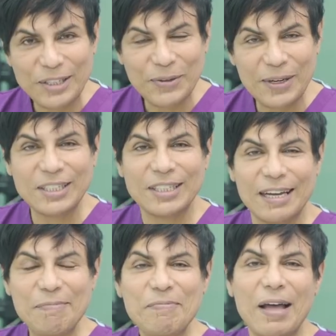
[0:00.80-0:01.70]
too
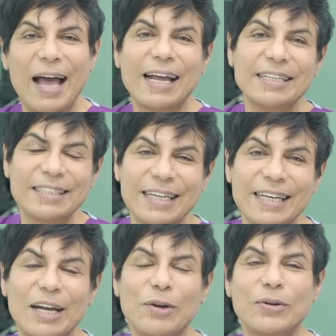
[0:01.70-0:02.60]
cliche, I can say
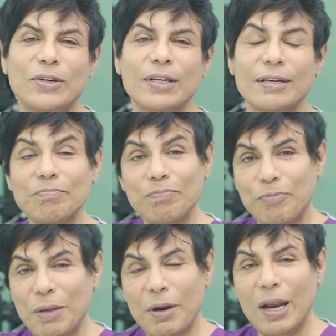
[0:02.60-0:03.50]
that uh,
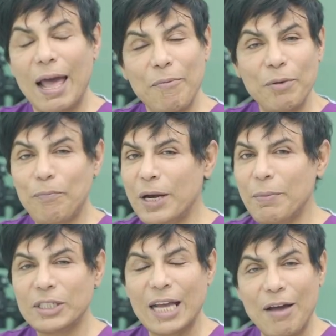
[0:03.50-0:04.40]
people, every pretty
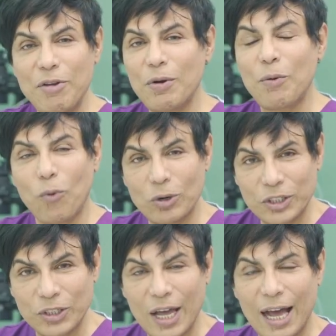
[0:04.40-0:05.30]
much everyone
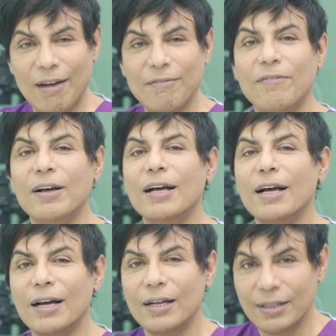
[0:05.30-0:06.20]
wants to have
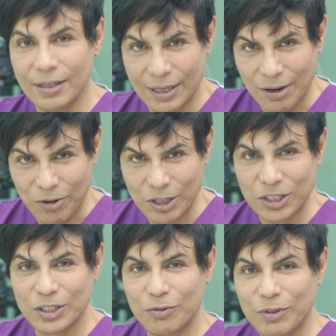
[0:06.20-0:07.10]
little
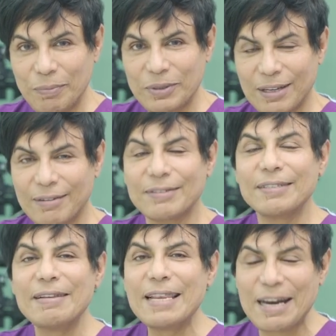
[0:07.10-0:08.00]
versions of
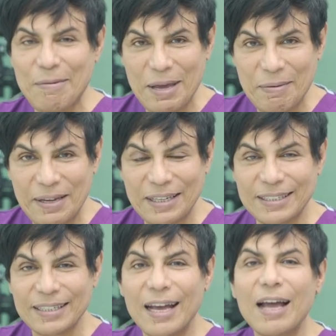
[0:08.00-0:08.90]
themselves, little
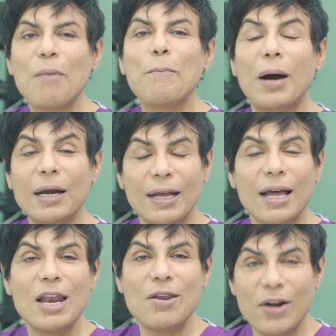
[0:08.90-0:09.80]
babies.
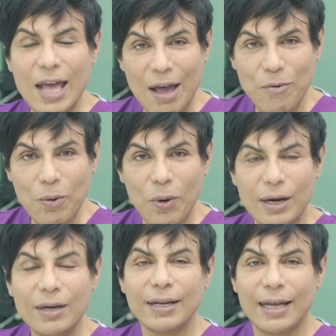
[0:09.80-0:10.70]
But not
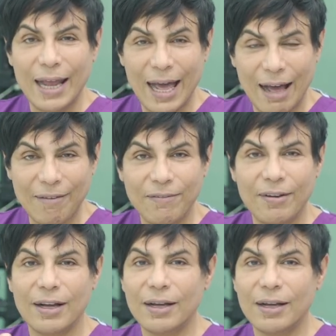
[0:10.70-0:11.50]
everyone can have